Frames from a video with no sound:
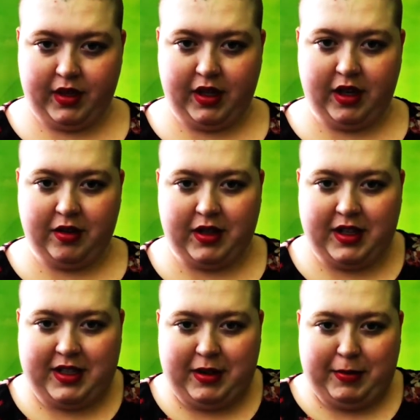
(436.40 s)
You know, kind
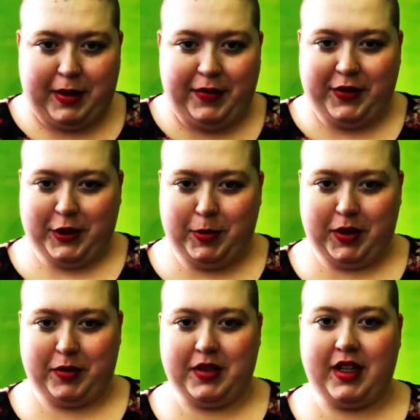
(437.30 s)
of see what my first
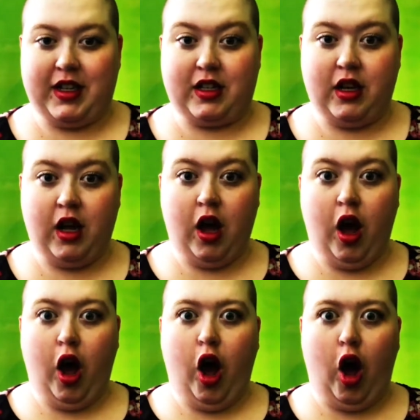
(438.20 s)
book was like.
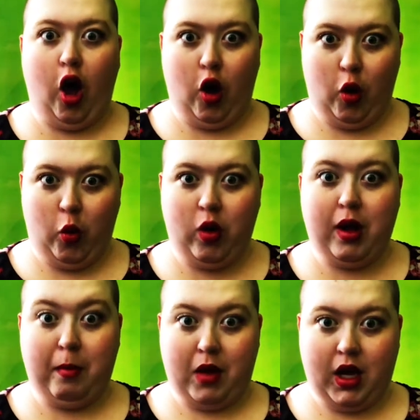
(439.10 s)
Oh
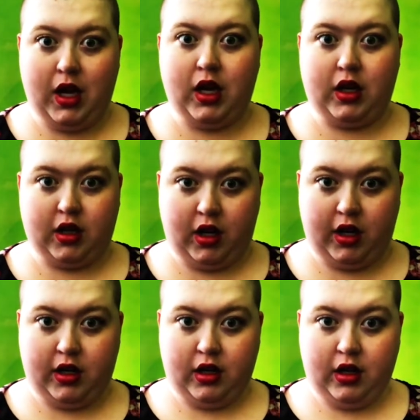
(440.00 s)
my
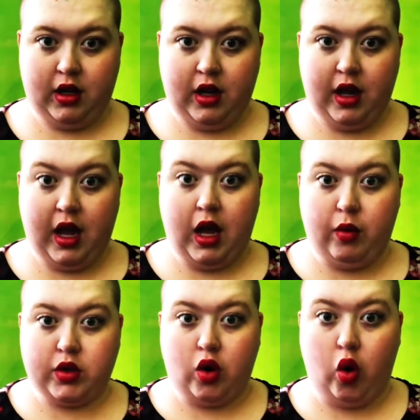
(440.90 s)
God. It
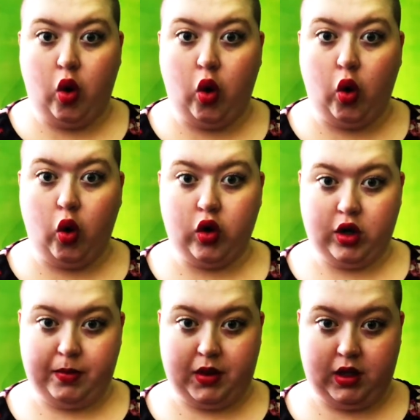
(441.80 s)
was
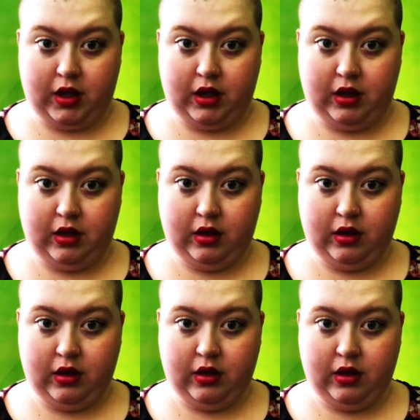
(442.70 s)
horrible.
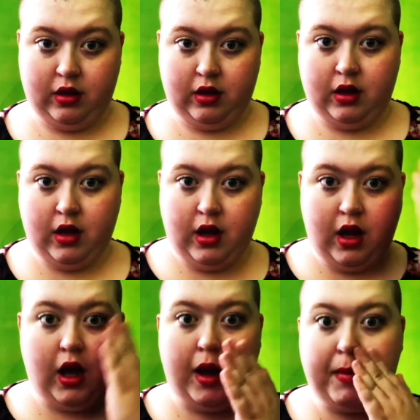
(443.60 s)

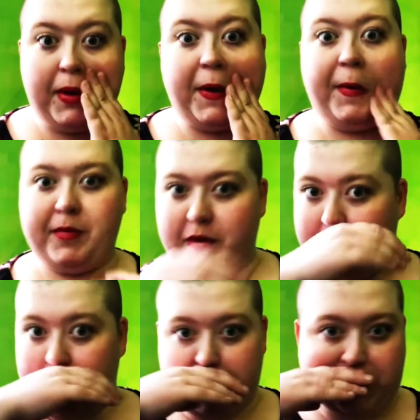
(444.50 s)
I mean, I'm
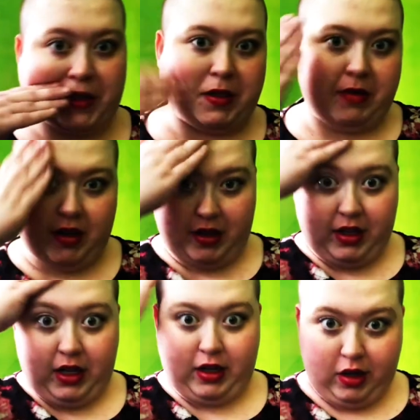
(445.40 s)
sweating just thinking about it,
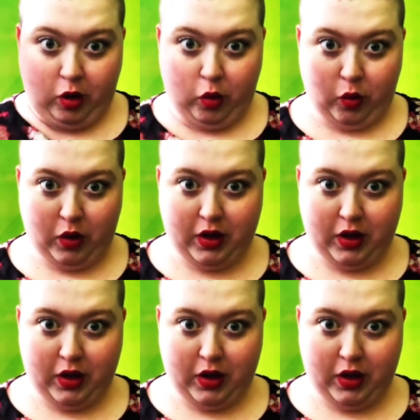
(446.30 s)
like, whew.